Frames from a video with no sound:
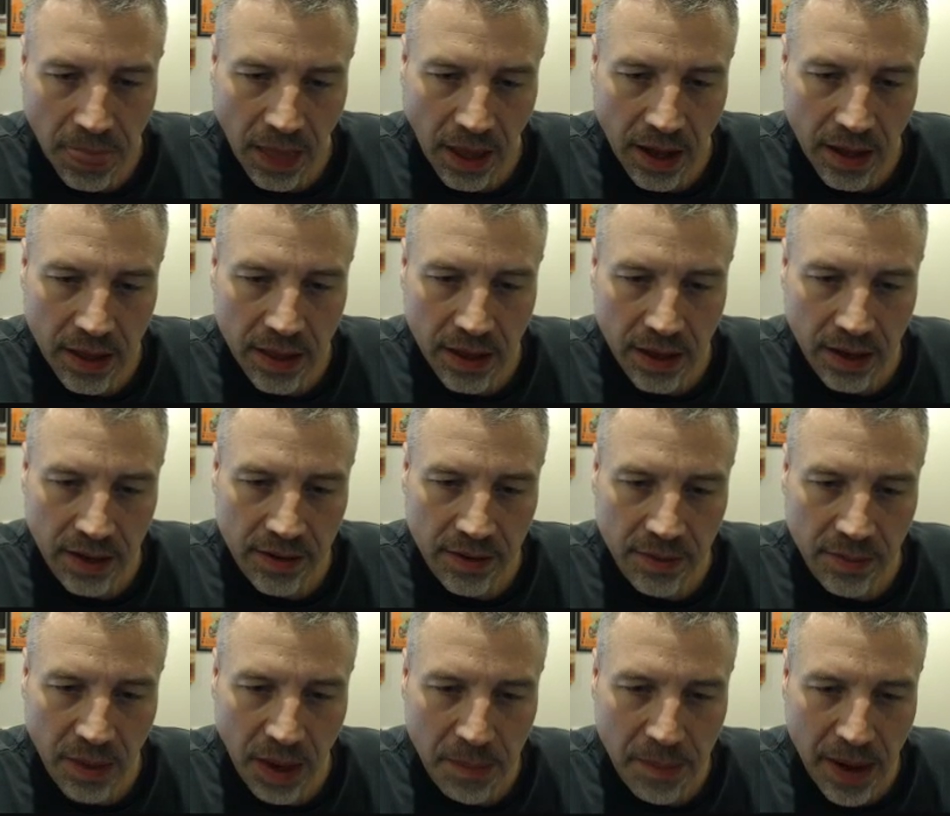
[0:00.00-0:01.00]
I think because
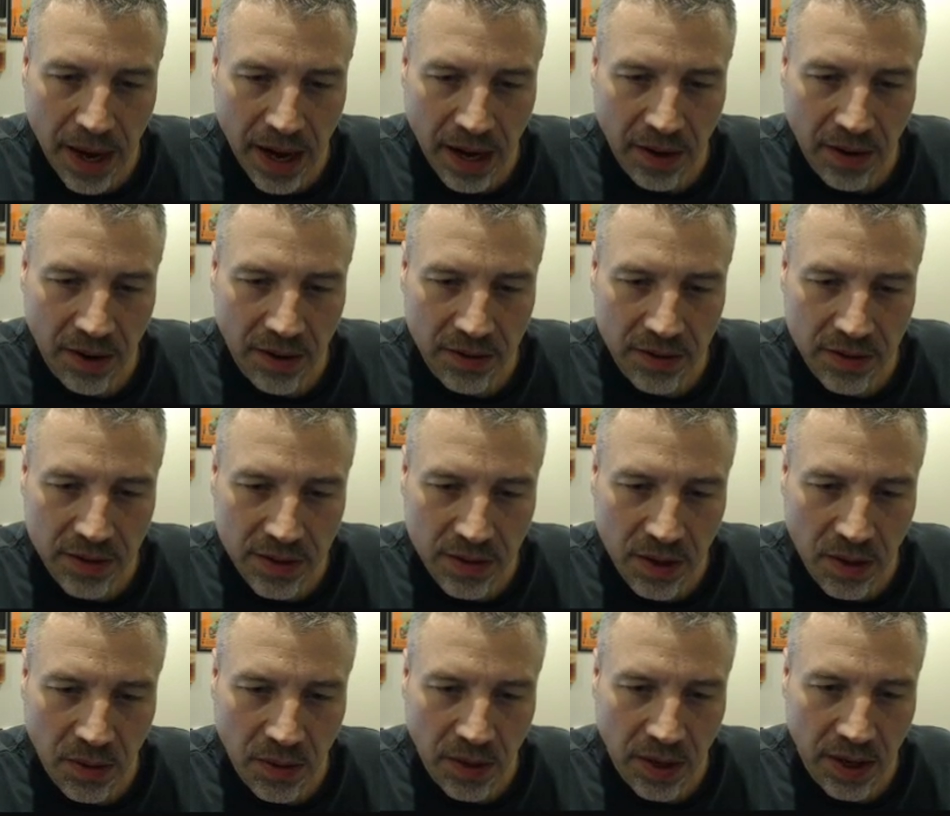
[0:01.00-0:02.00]
my background's
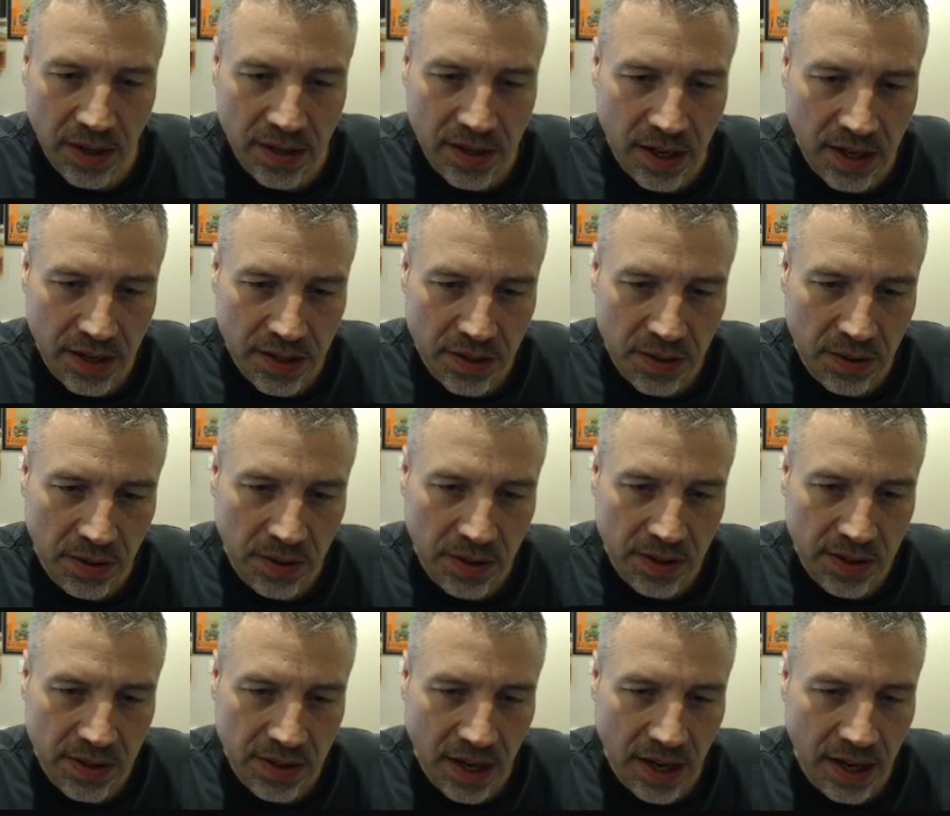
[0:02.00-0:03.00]
so industrial
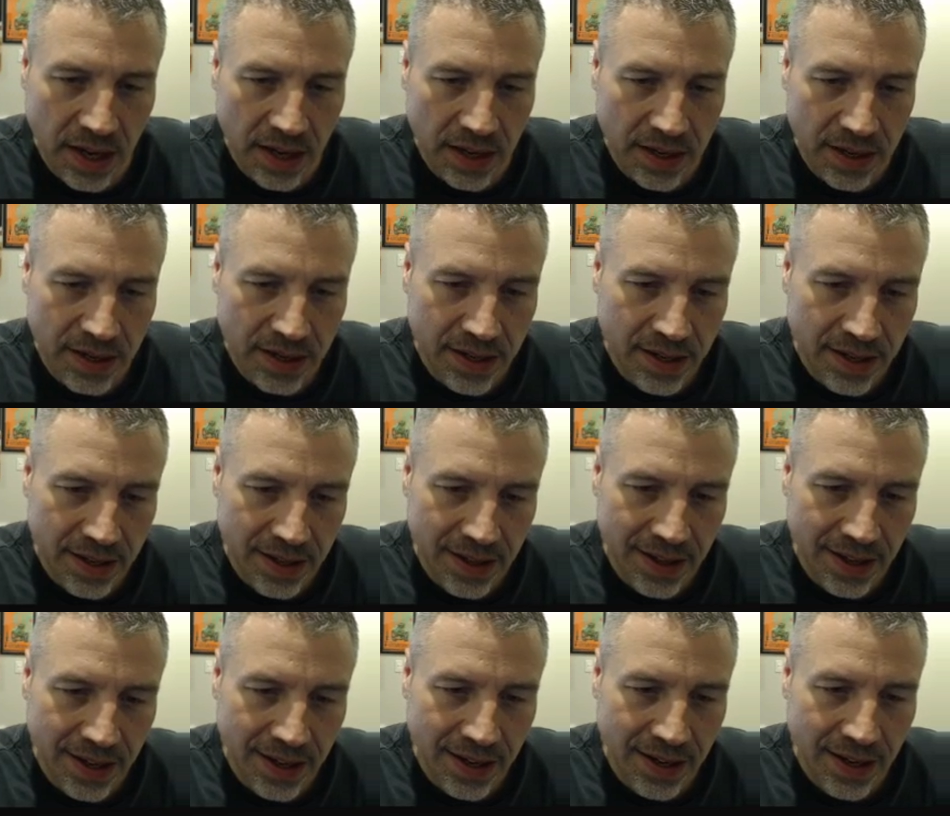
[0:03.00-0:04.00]
design
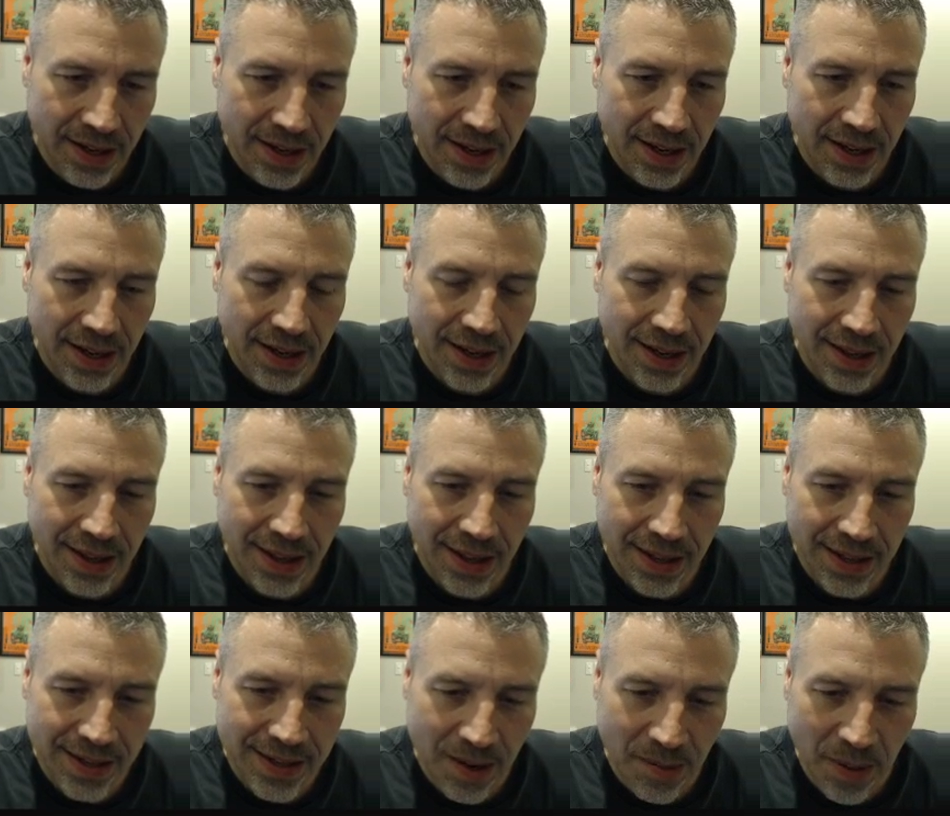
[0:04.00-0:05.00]

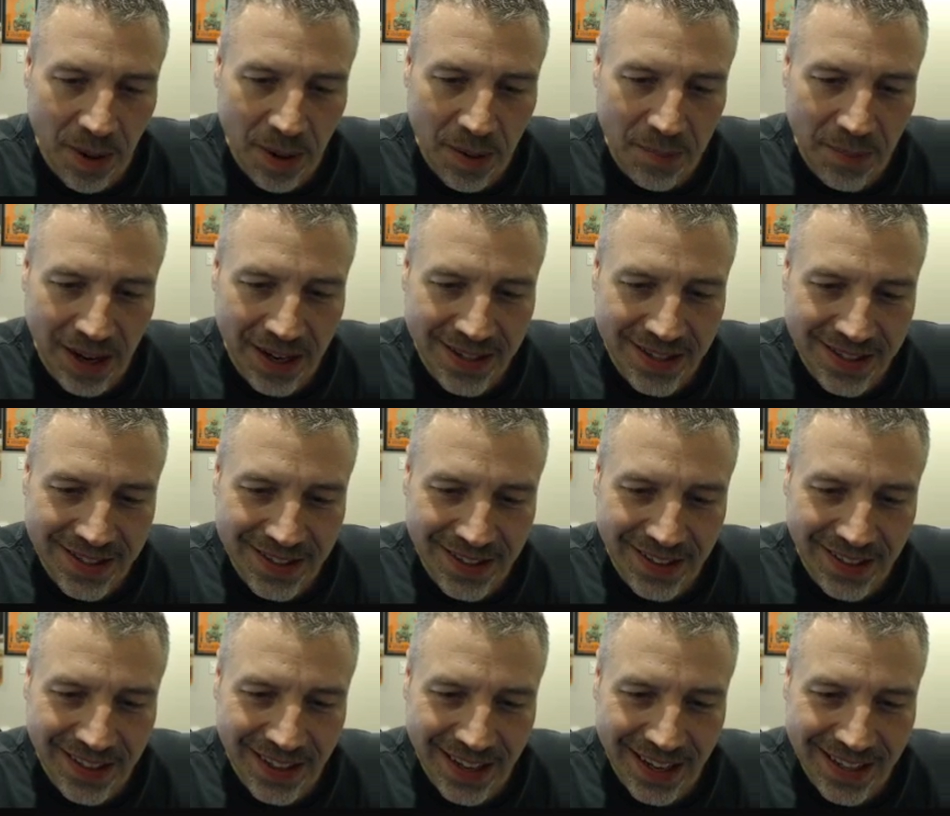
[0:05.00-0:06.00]
that's how my mind
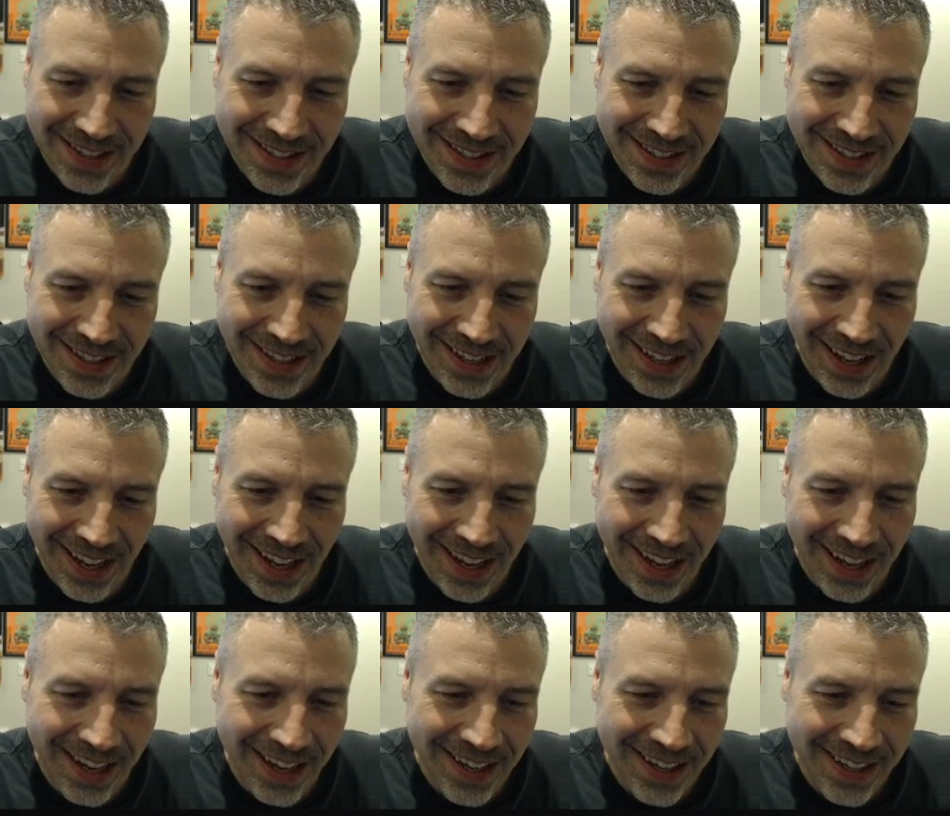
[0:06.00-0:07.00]
still thinks is in
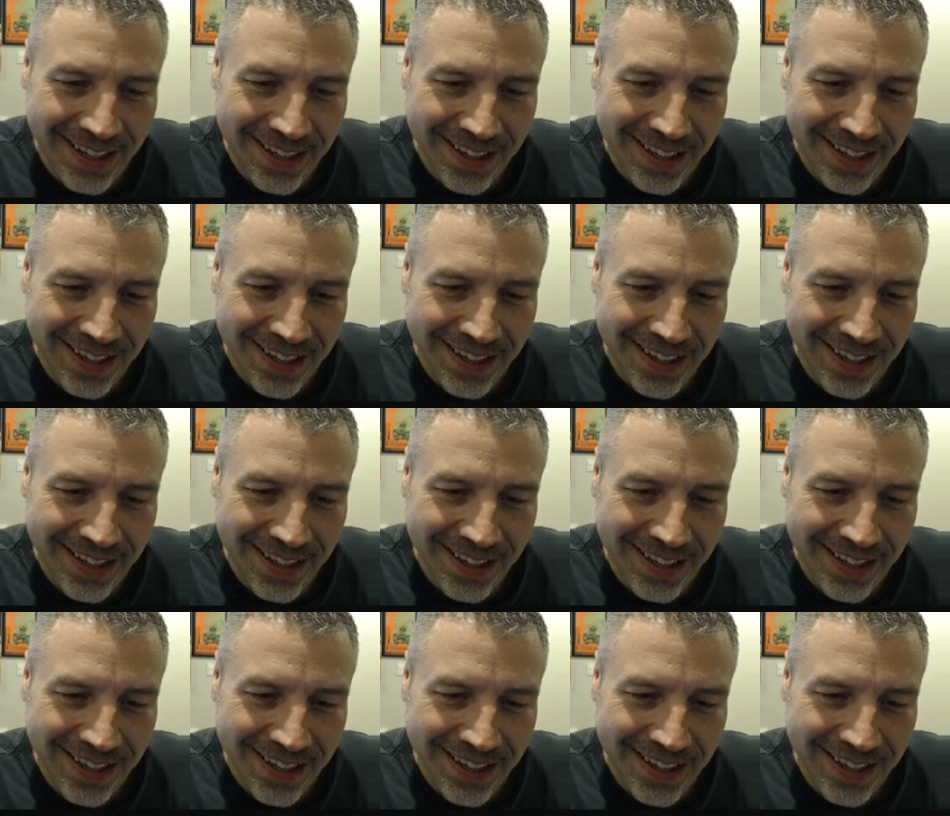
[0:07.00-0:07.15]
line.